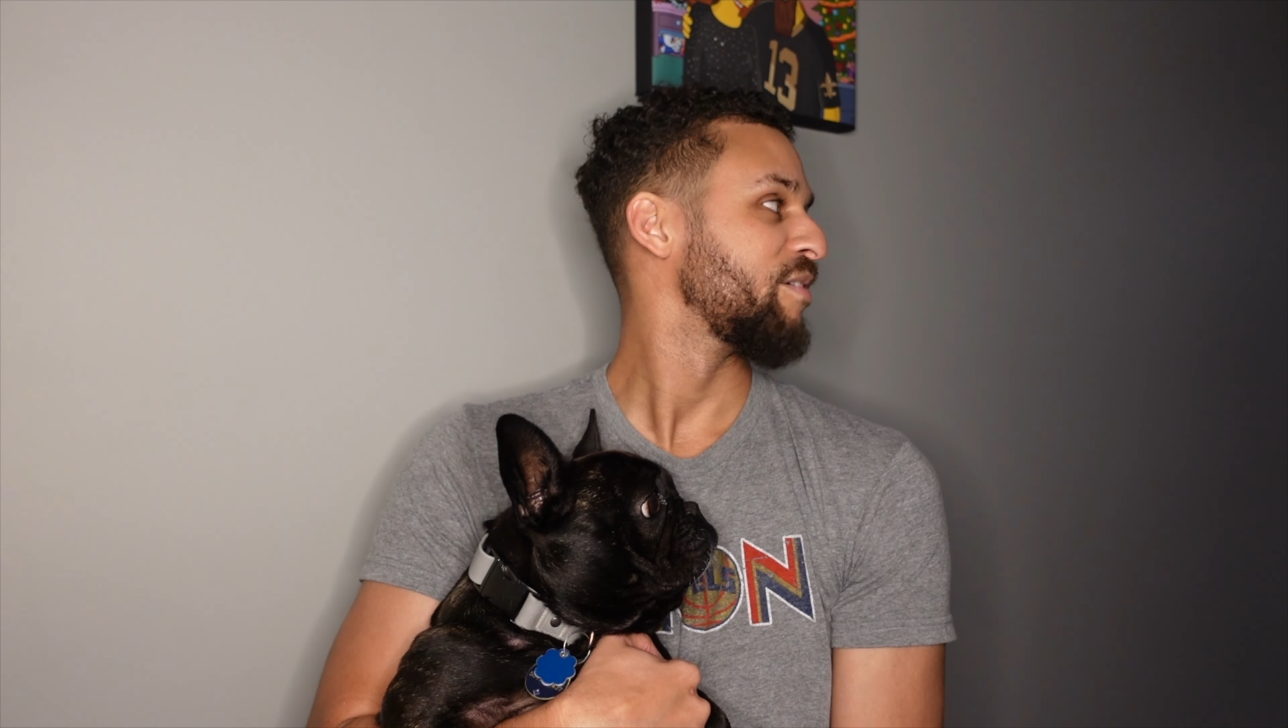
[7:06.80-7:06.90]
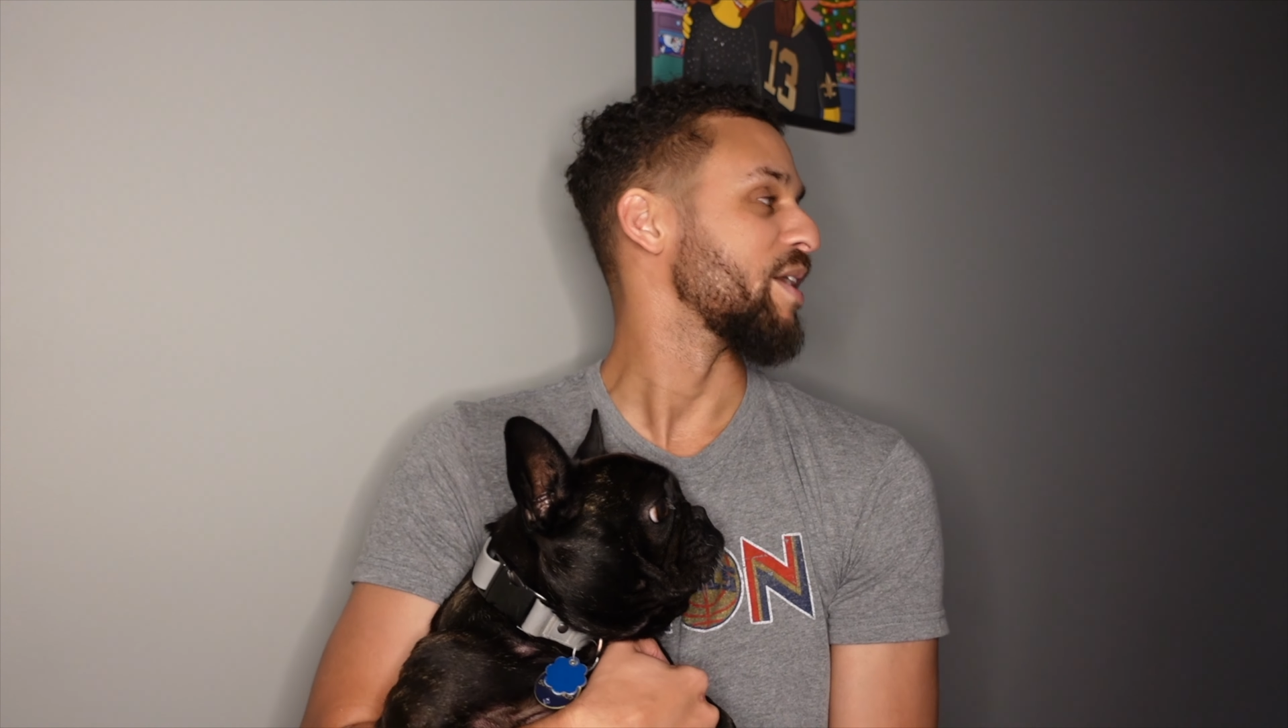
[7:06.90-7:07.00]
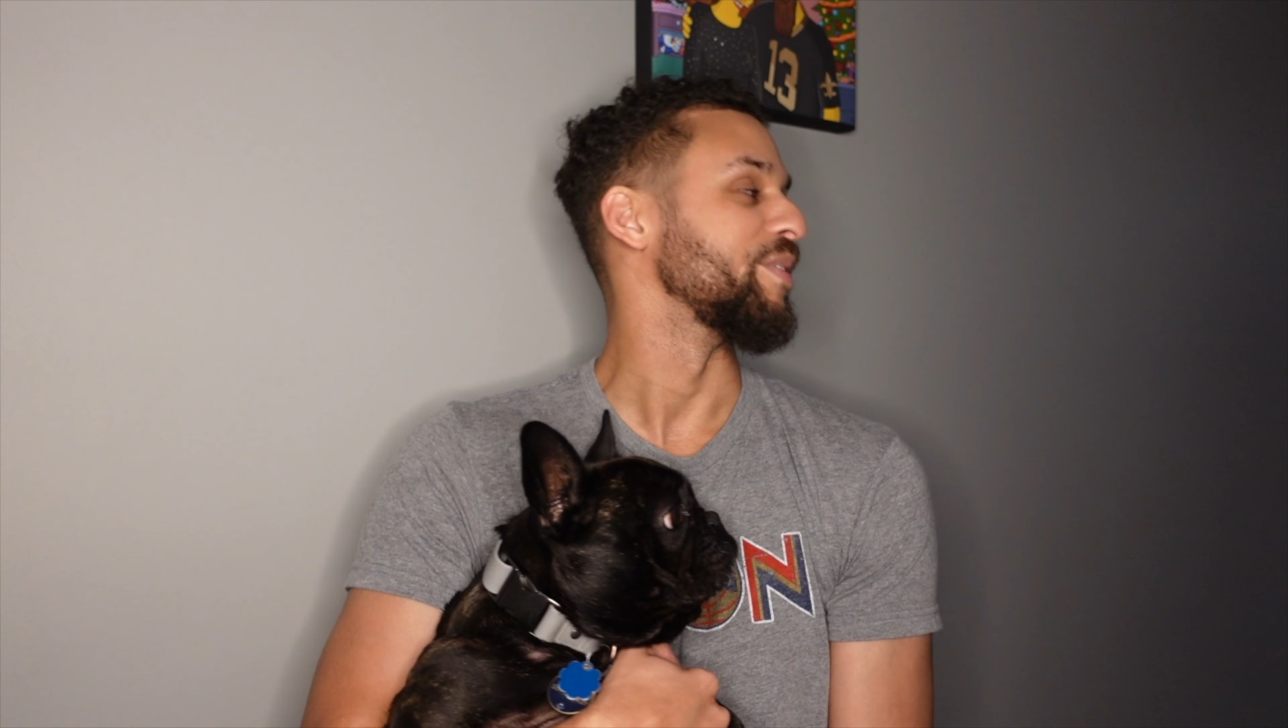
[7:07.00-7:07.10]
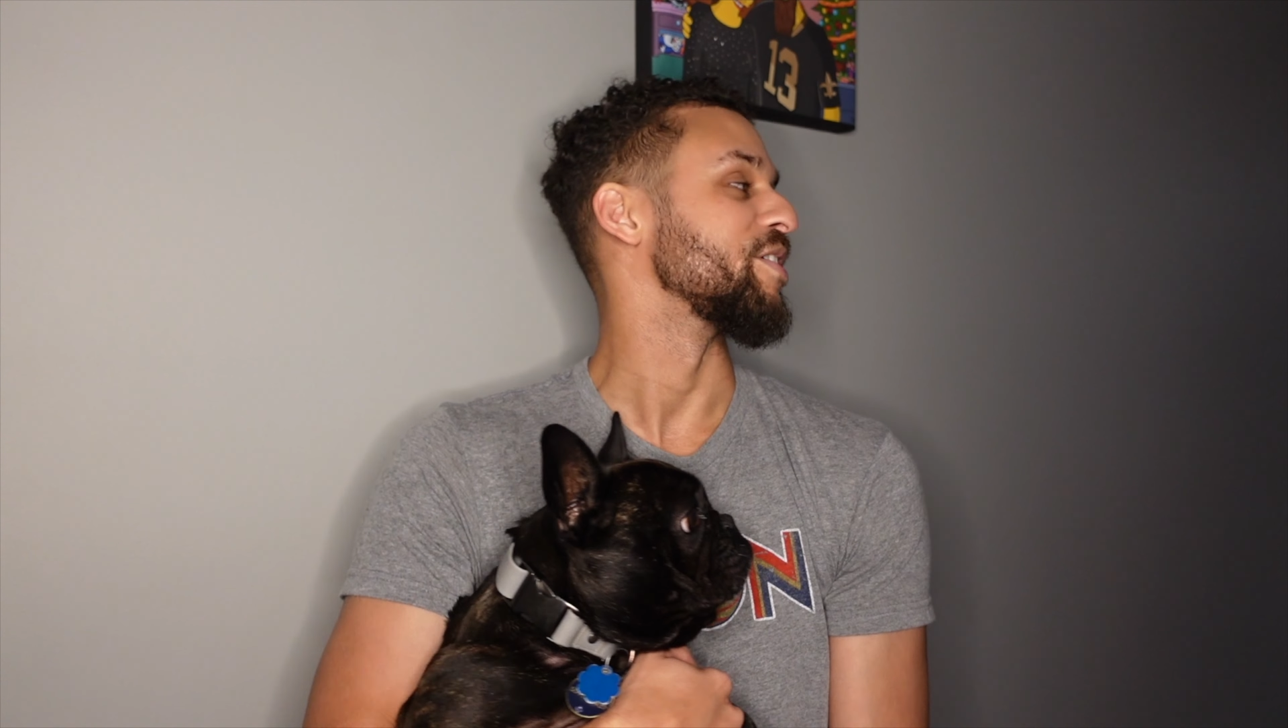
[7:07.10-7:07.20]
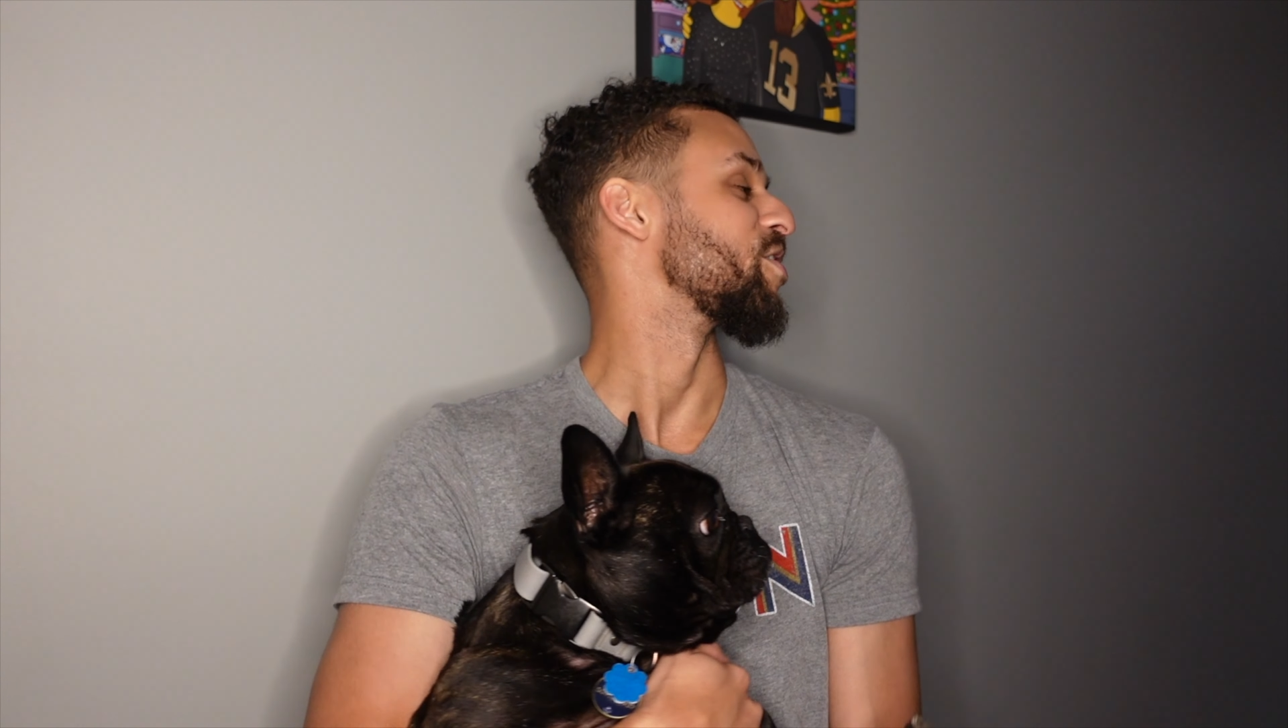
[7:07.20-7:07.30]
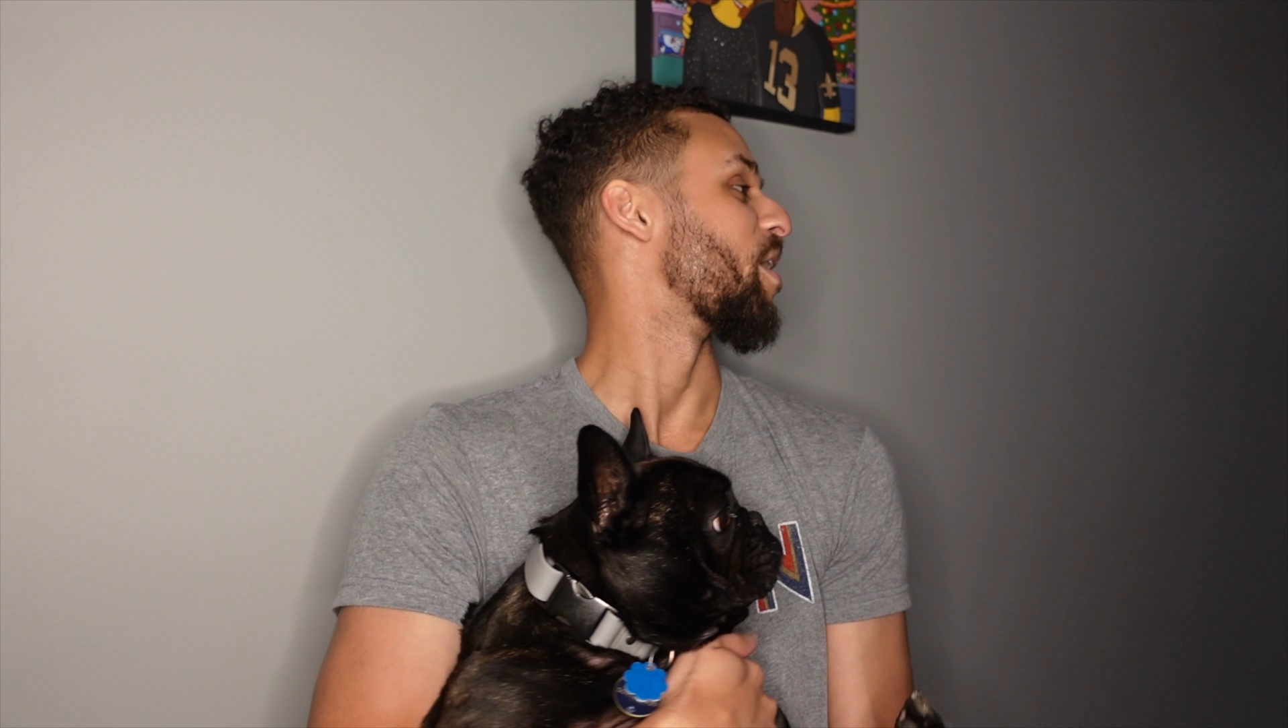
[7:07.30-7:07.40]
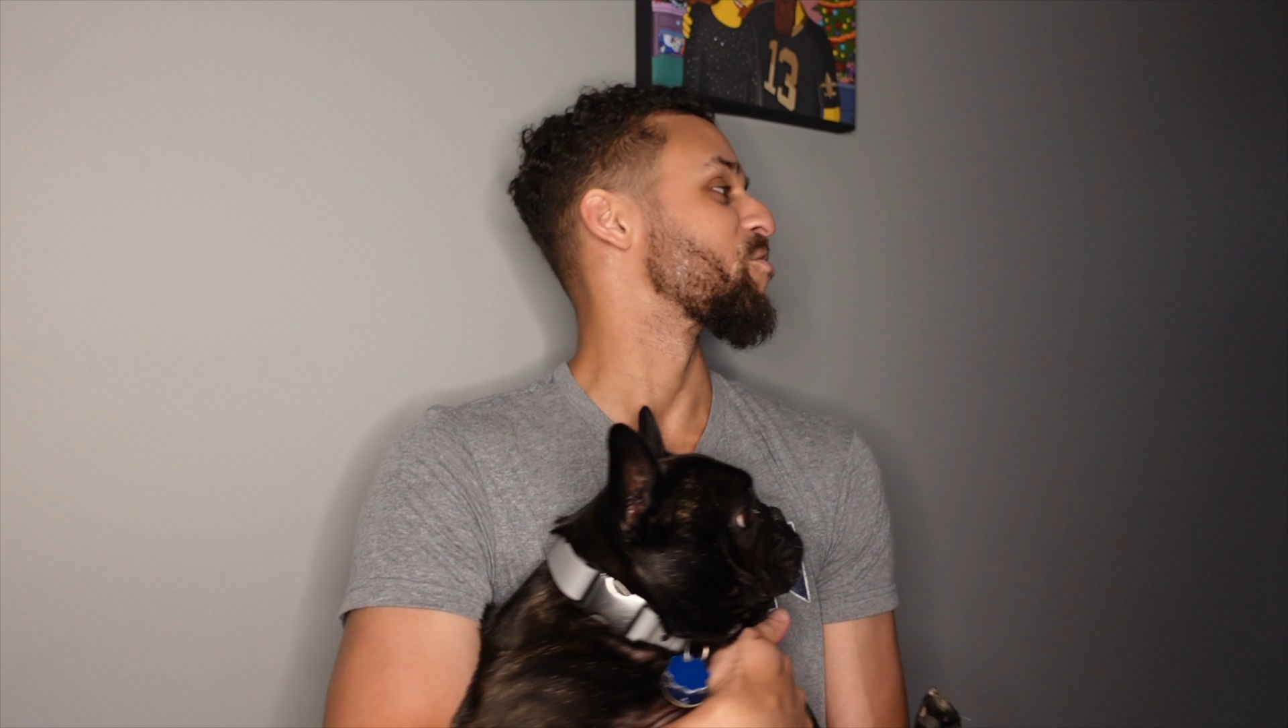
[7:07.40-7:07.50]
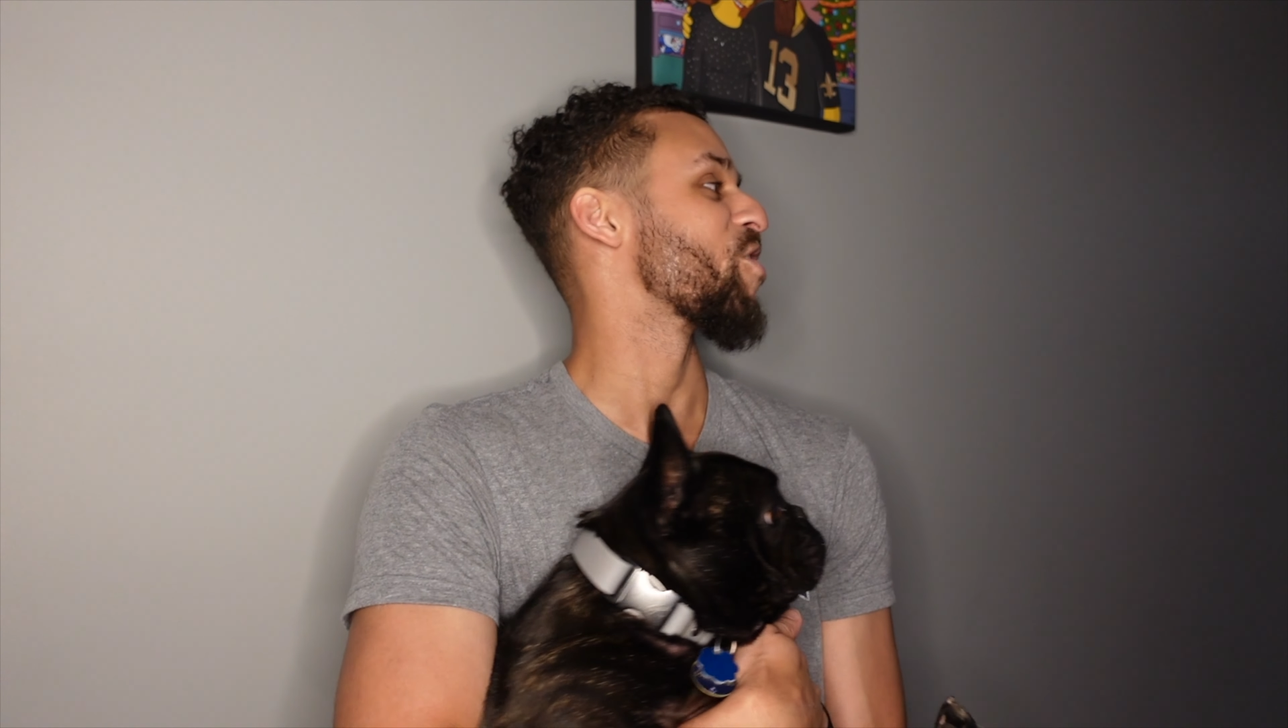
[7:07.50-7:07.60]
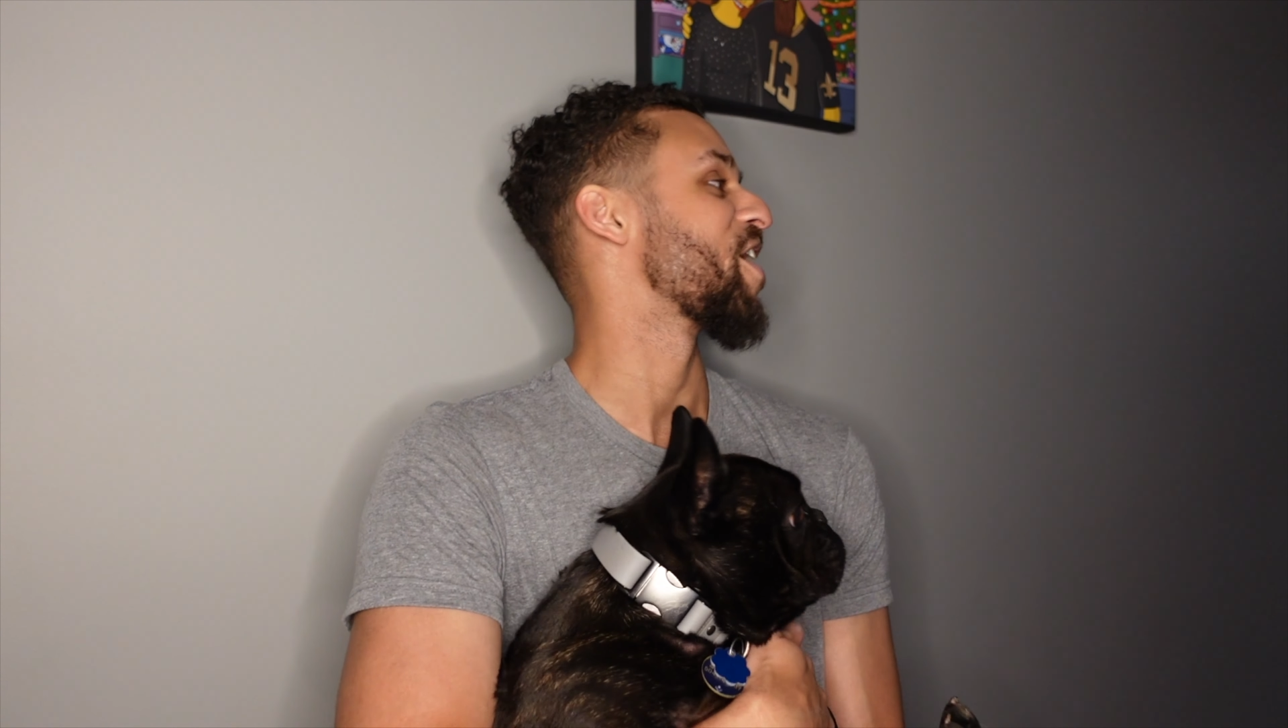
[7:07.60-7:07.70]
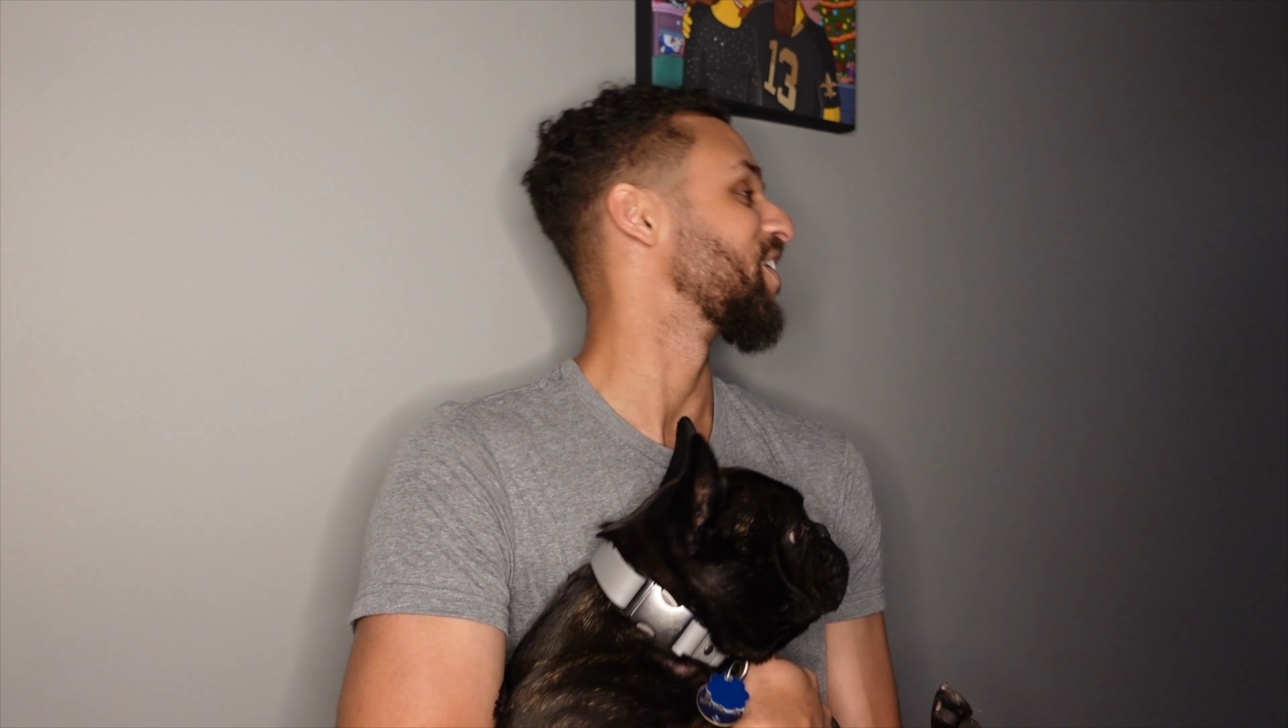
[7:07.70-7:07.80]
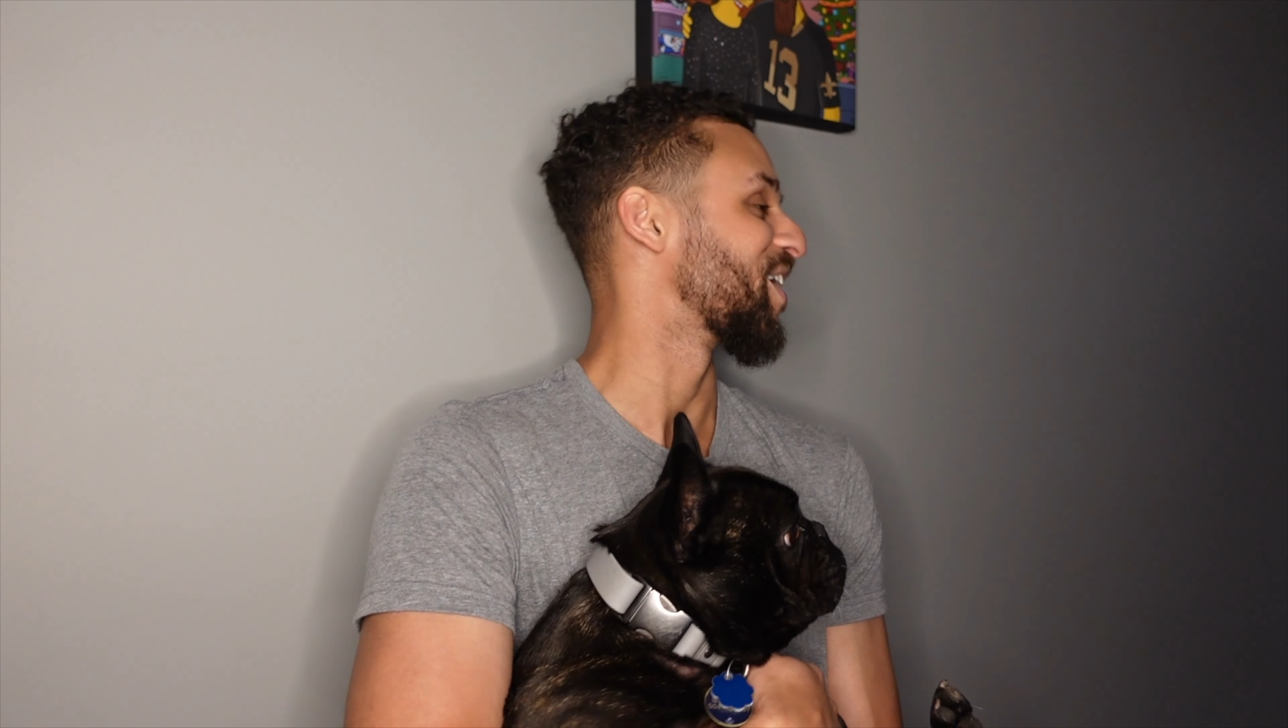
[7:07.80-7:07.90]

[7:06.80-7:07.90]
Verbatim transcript: Maybe it's, I'm trying to